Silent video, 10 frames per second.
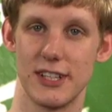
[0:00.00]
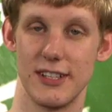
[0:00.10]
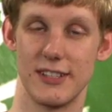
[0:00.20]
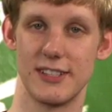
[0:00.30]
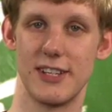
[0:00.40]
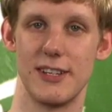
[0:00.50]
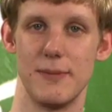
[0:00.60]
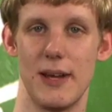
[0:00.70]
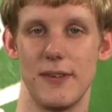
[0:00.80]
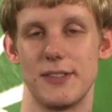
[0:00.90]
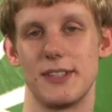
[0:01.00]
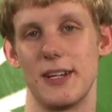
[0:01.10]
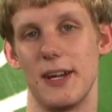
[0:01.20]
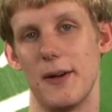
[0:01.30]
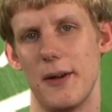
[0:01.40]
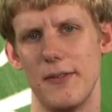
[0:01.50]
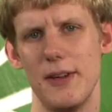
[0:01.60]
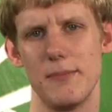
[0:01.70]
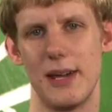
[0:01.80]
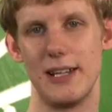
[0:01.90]
to study maths, I
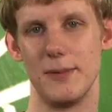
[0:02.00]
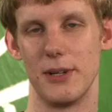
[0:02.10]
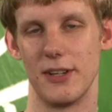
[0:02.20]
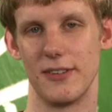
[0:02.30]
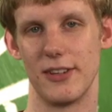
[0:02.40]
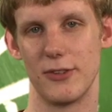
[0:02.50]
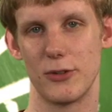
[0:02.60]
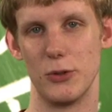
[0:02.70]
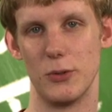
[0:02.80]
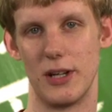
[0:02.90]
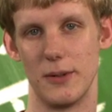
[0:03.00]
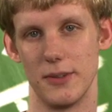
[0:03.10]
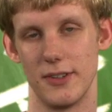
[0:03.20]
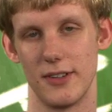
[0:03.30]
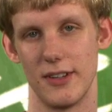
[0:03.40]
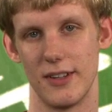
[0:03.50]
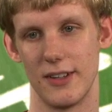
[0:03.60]
think mainly because at school I was